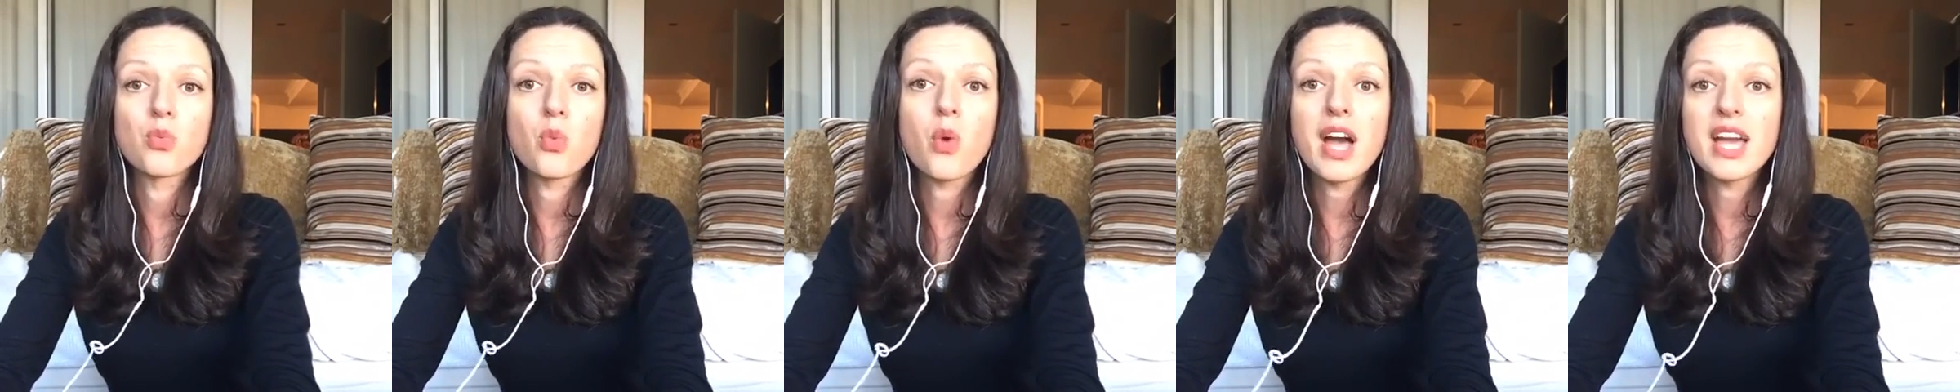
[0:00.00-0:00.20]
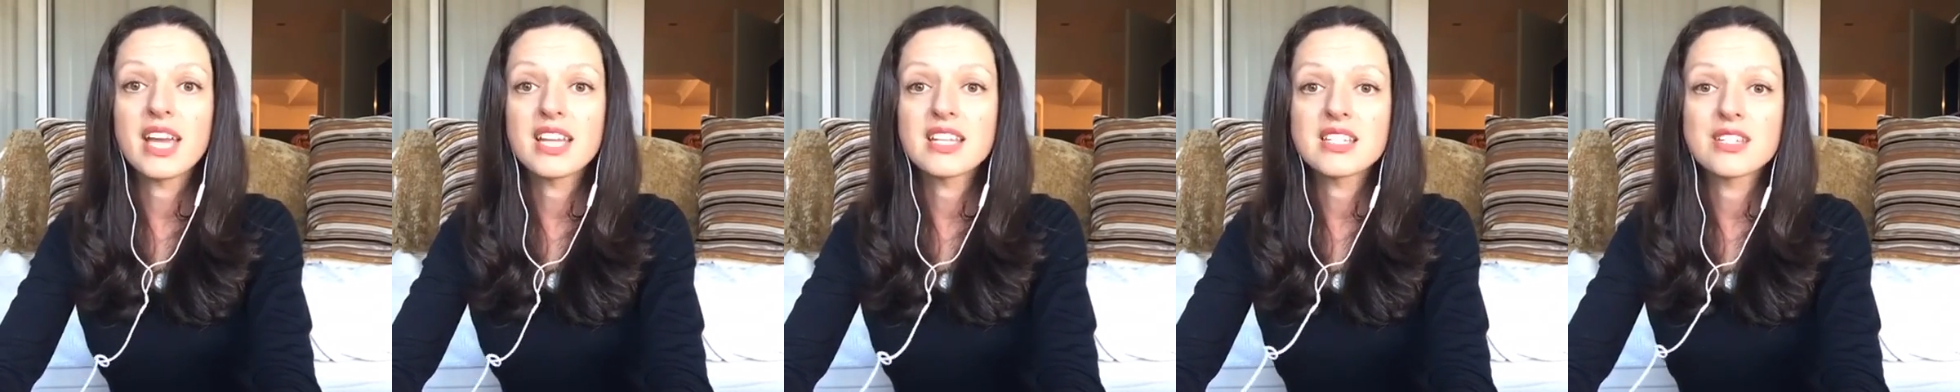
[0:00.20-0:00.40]

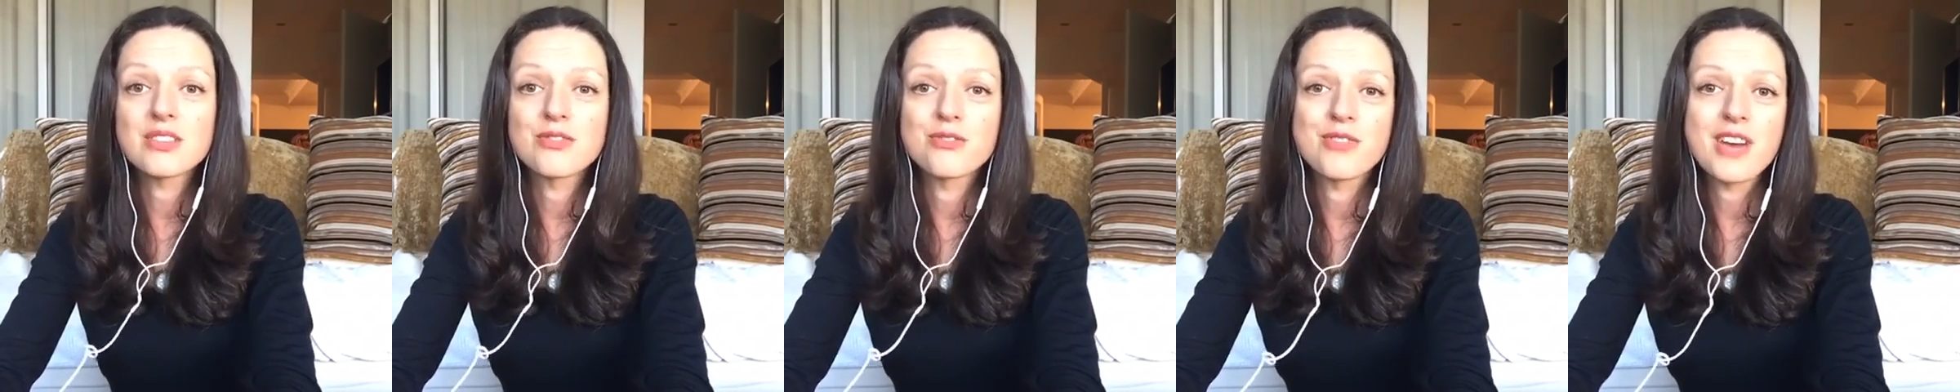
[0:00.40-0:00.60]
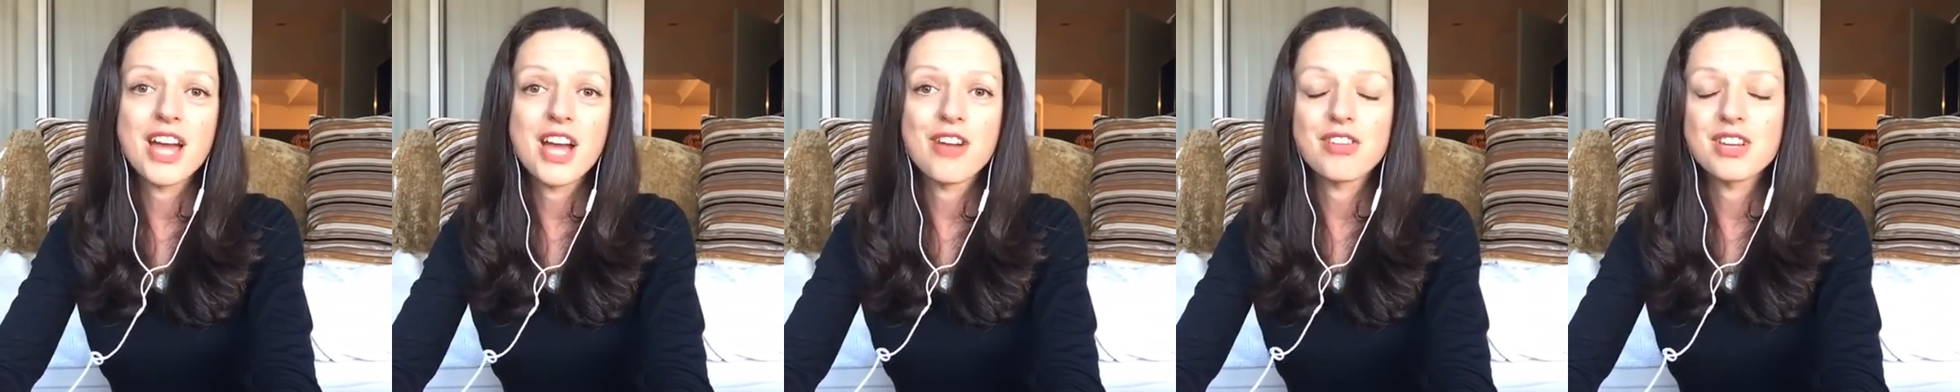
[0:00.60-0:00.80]
weight in
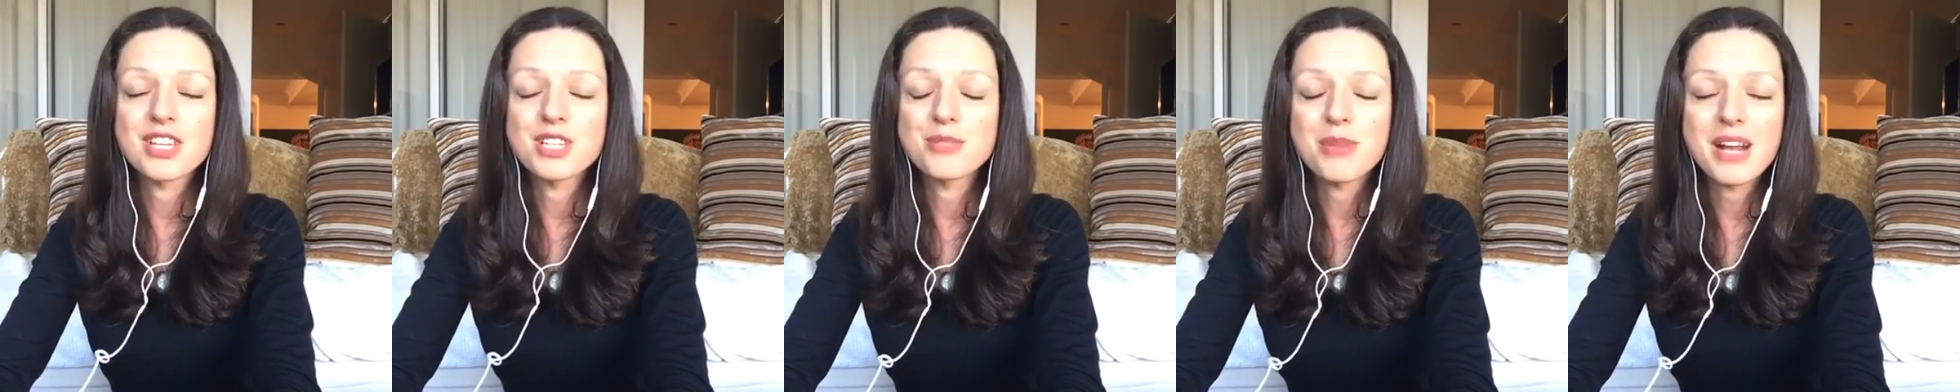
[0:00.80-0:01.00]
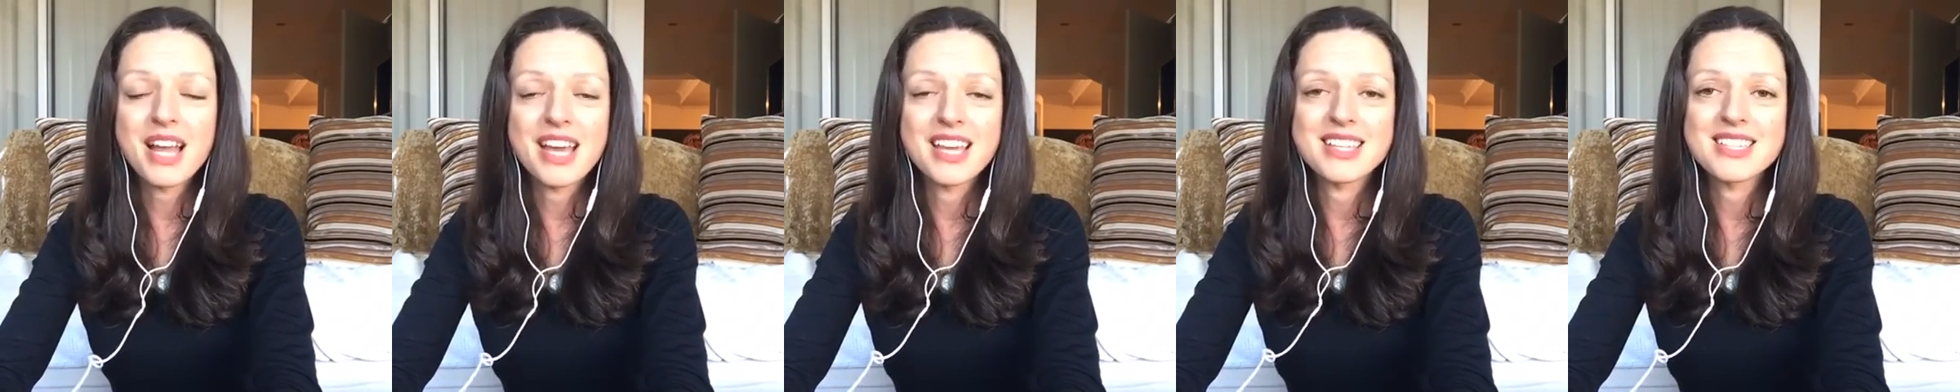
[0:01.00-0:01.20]
various
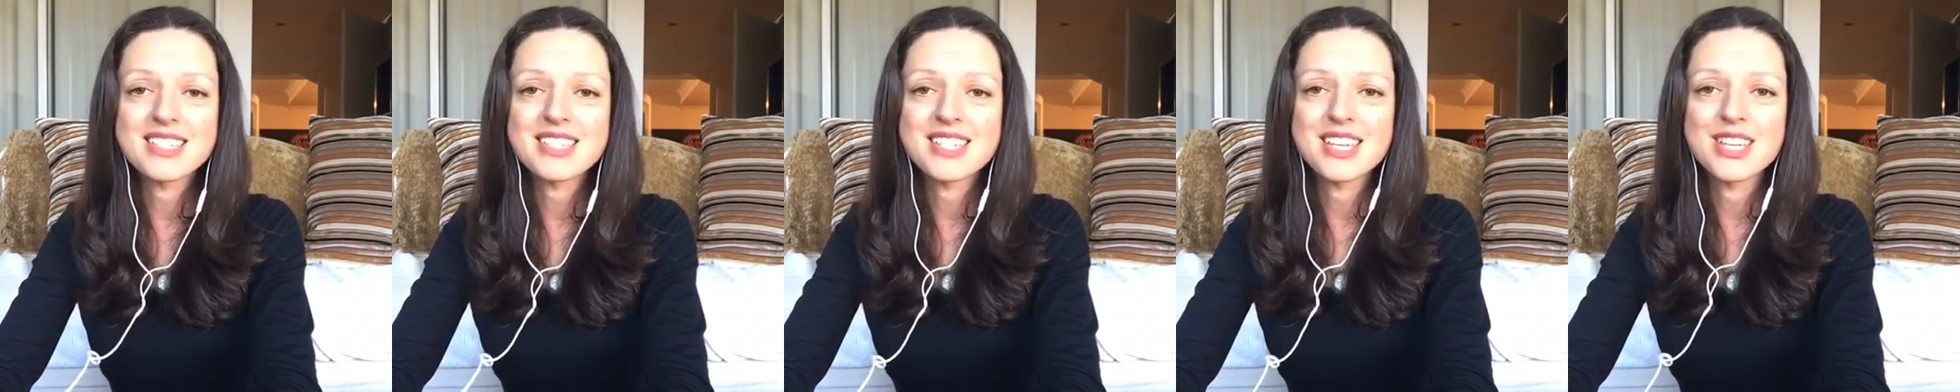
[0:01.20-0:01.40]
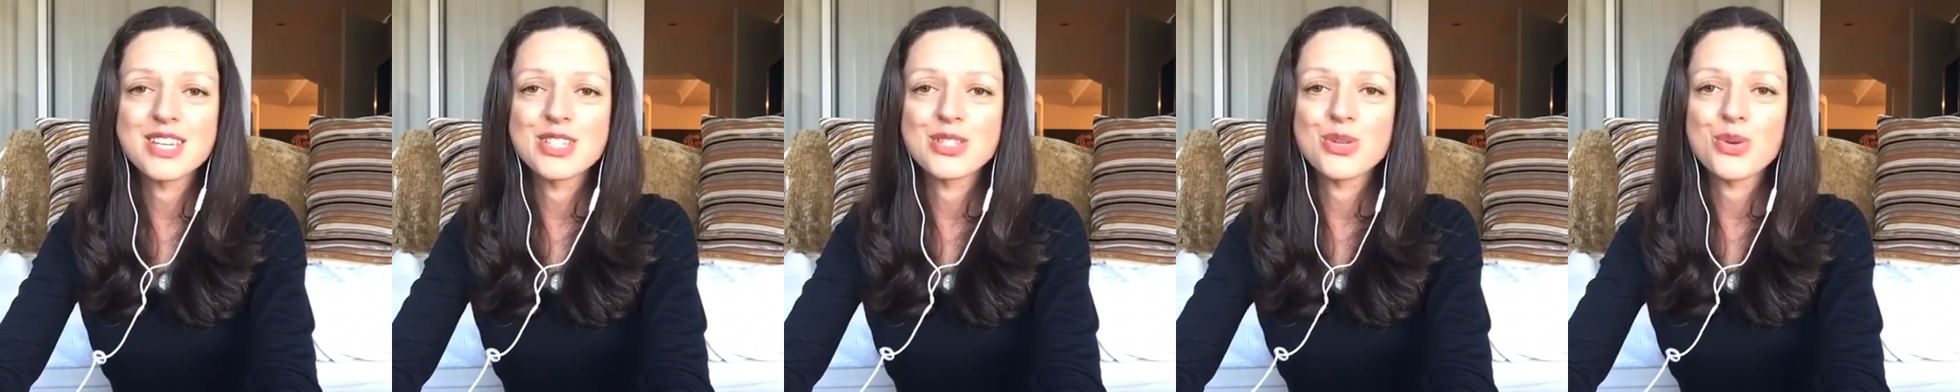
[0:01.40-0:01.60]

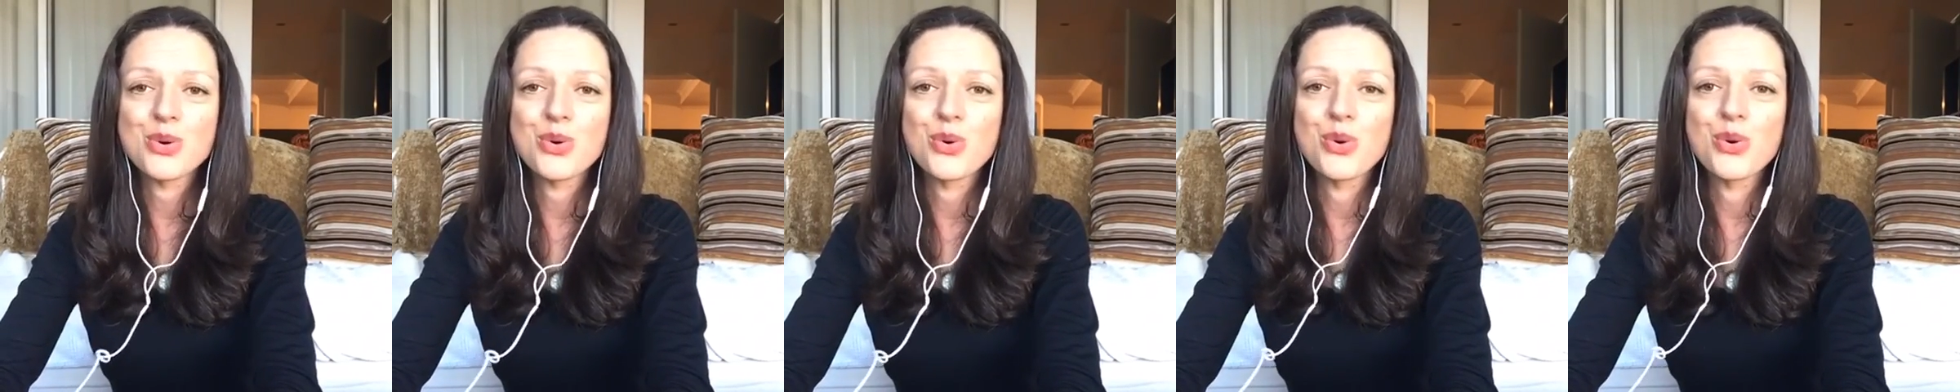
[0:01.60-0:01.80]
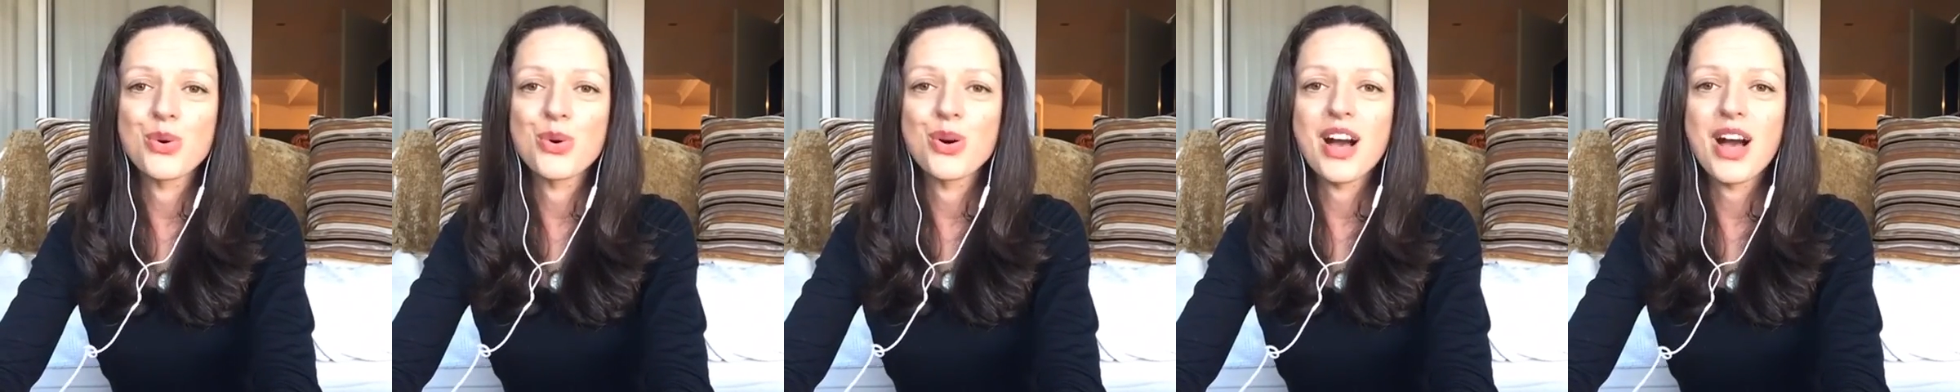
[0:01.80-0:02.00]
places,
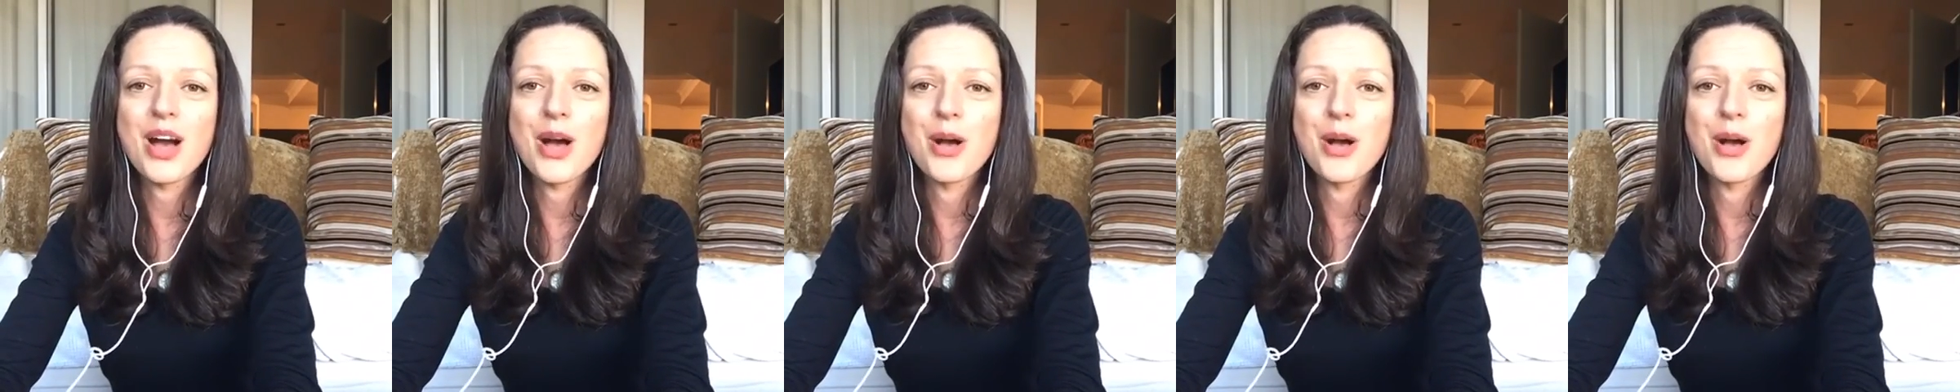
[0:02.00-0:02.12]
or